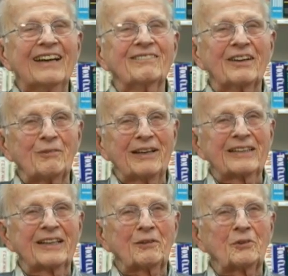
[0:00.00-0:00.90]
And my right
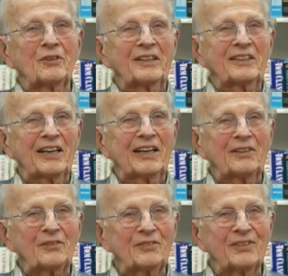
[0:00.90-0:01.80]
leg was in a
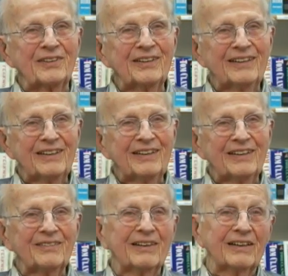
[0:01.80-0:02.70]
cast,
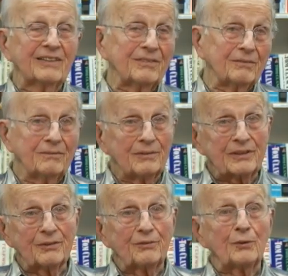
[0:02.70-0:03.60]

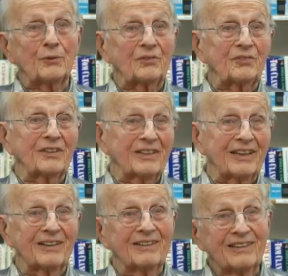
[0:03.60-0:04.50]
but the foot was still
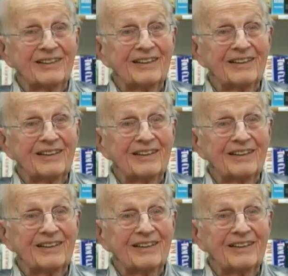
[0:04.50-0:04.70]
there.